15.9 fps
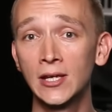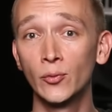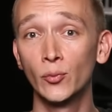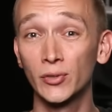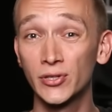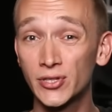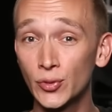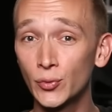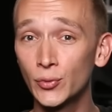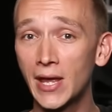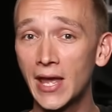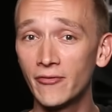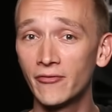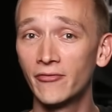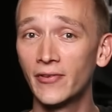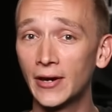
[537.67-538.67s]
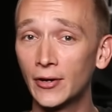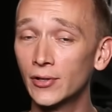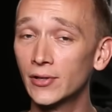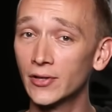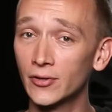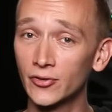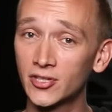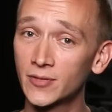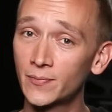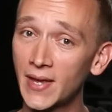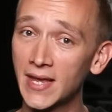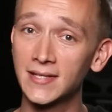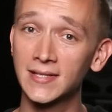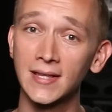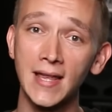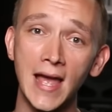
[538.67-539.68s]
we'll soon have very little
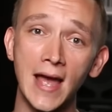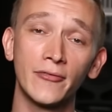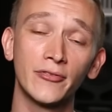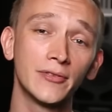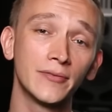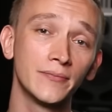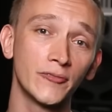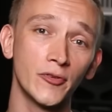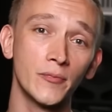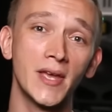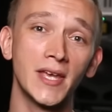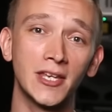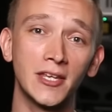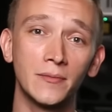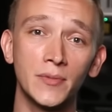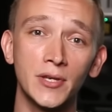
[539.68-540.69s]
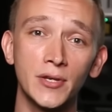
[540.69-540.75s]
space left for making